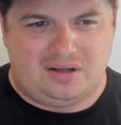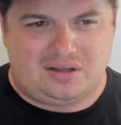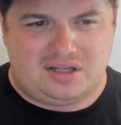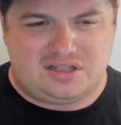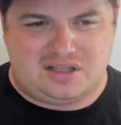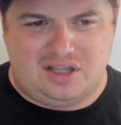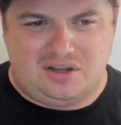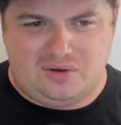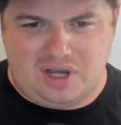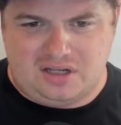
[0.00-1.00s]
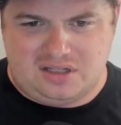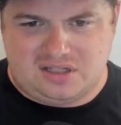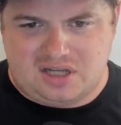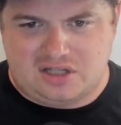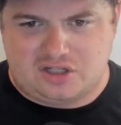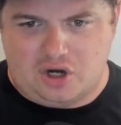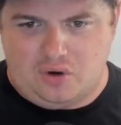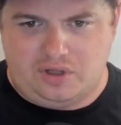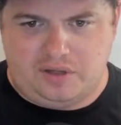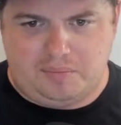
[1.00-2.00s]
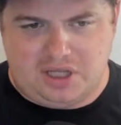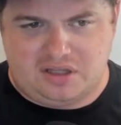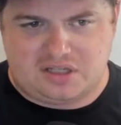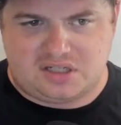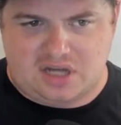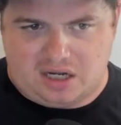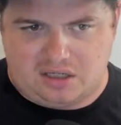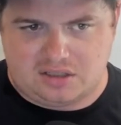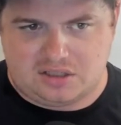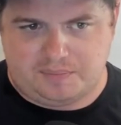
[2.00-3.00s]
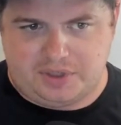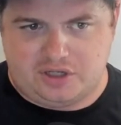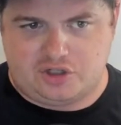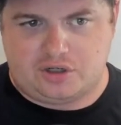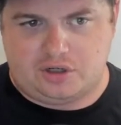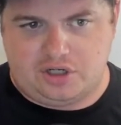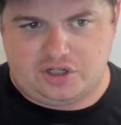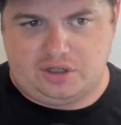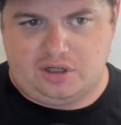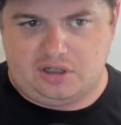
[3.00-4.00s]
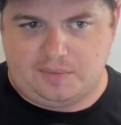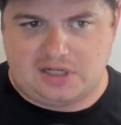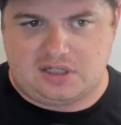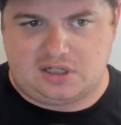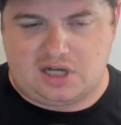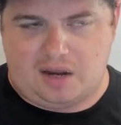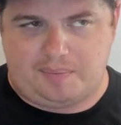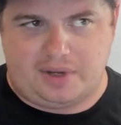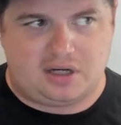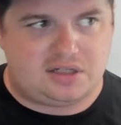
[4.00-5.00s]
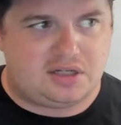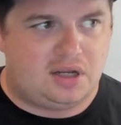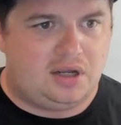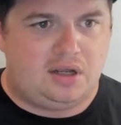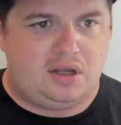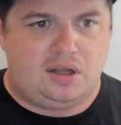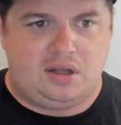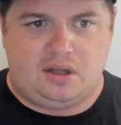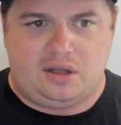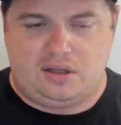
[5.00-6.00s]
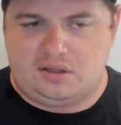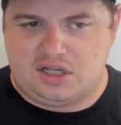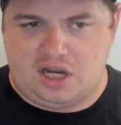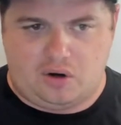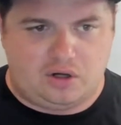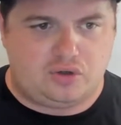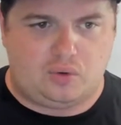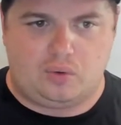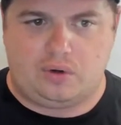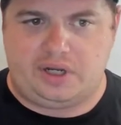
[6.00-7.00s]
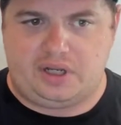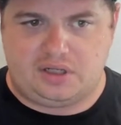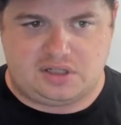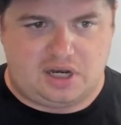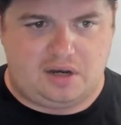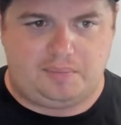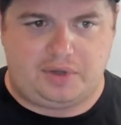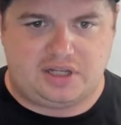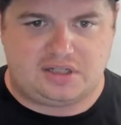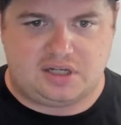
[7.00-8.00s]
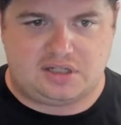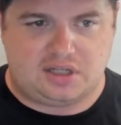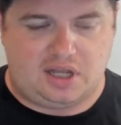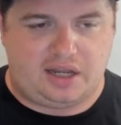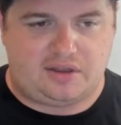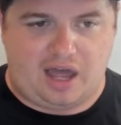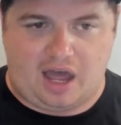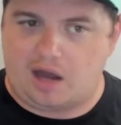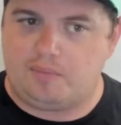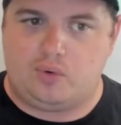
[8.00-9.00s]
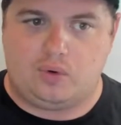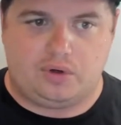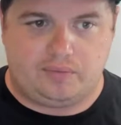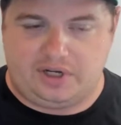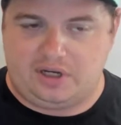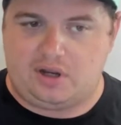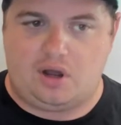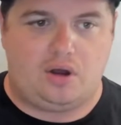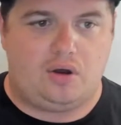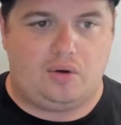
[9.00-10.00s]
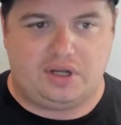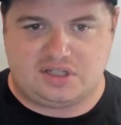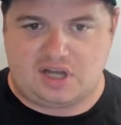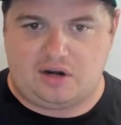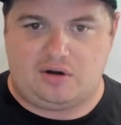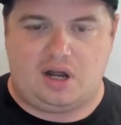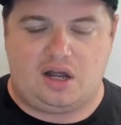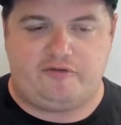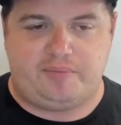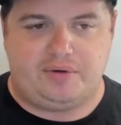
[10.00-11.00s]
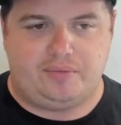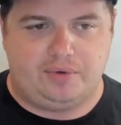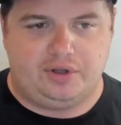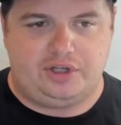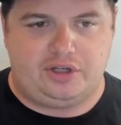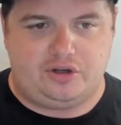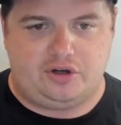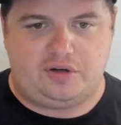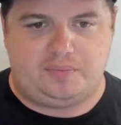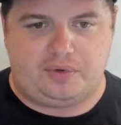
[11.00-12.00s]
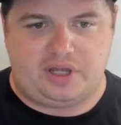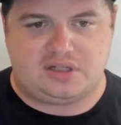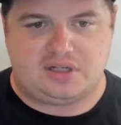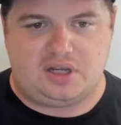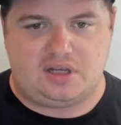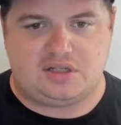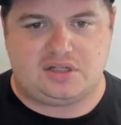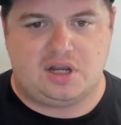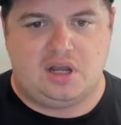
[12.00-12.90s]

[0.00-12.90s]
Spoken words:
does the United States only mean the states? Because traditionally on domestic topics, territories and places like that, Puerto Rico, etc., have been really good places